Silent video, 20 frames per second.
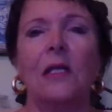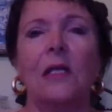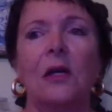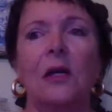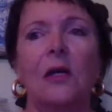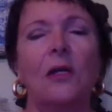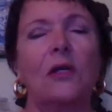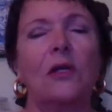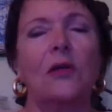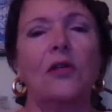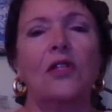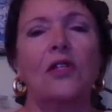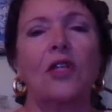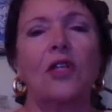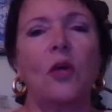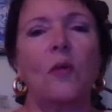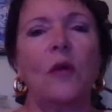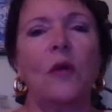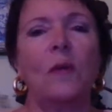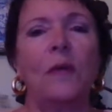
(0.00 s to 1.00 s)
There are
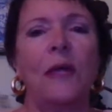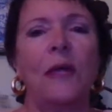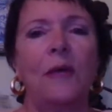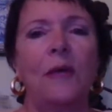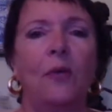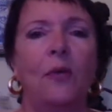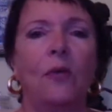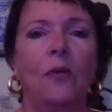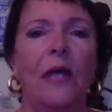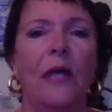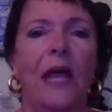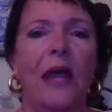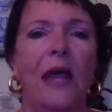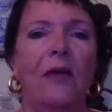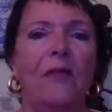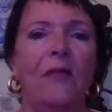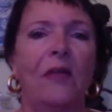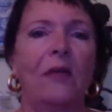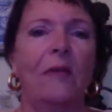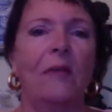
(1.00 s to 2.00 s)
so many people we
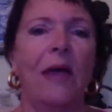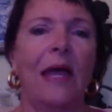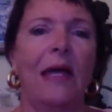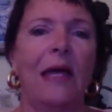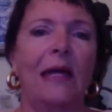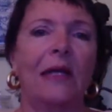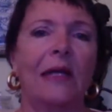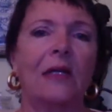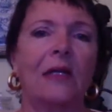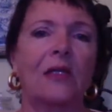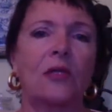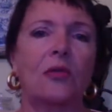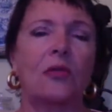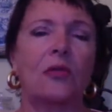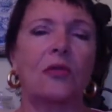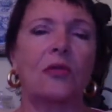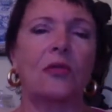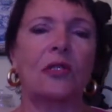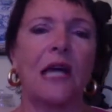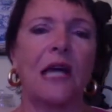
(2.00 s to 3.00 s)
have emailing us
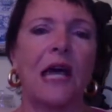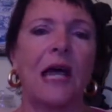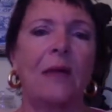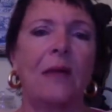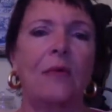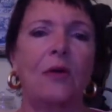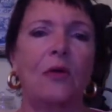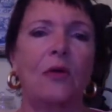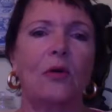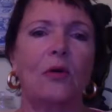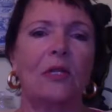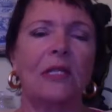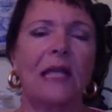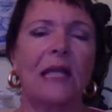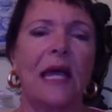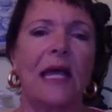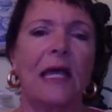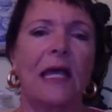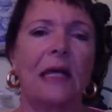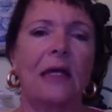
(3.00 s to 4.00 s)
all the time who are
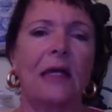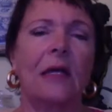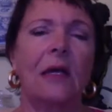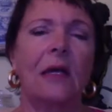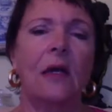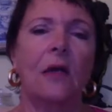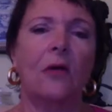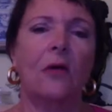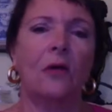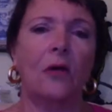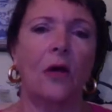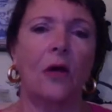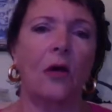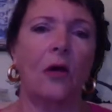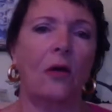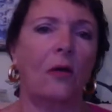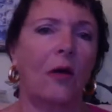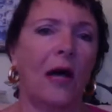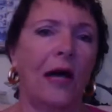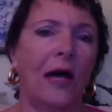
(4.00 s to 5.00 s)
saying, you
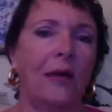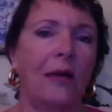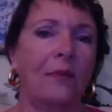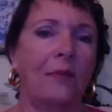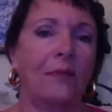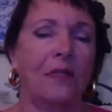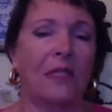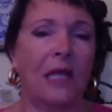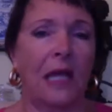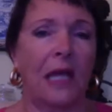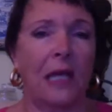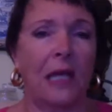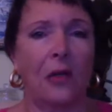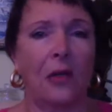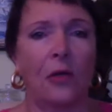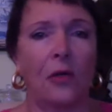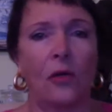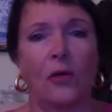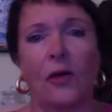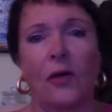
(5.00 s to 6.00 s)
know, I'm sick,
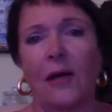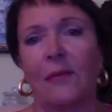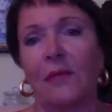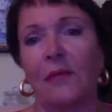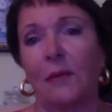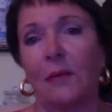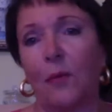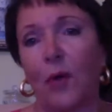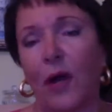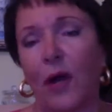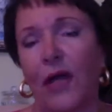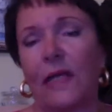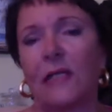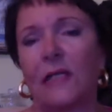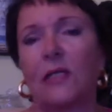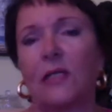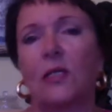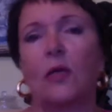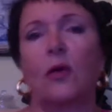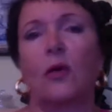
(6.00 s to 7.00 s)
or I'm
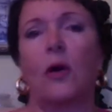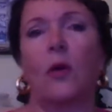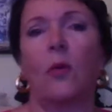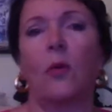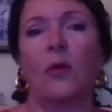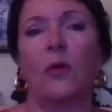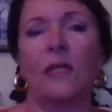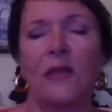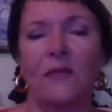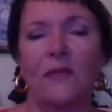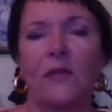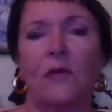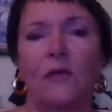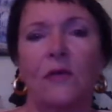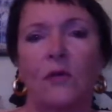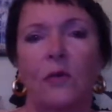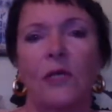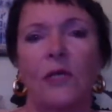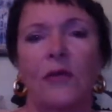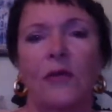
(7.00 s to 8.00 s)
depressed, or
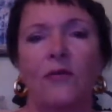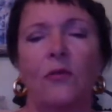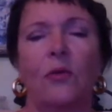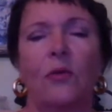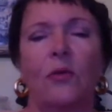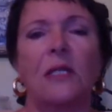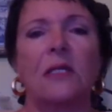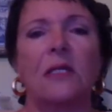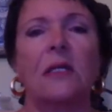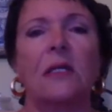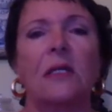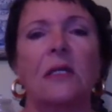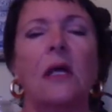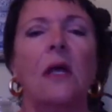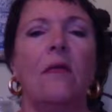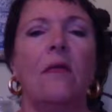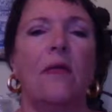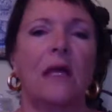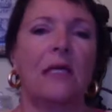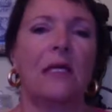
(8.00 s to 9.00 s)
whatever, for whatever reason,
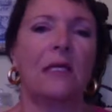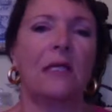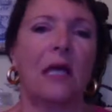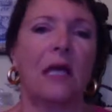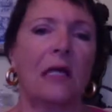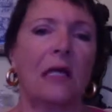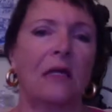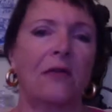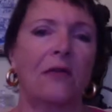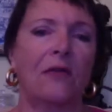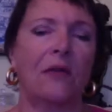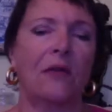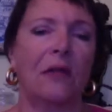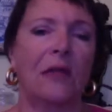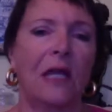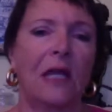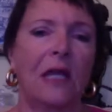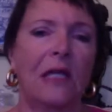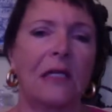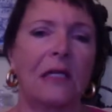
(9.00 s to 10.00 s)
they're saying
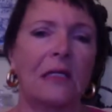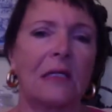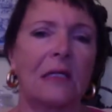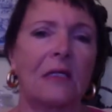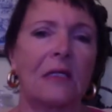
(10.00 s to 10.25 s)
different things.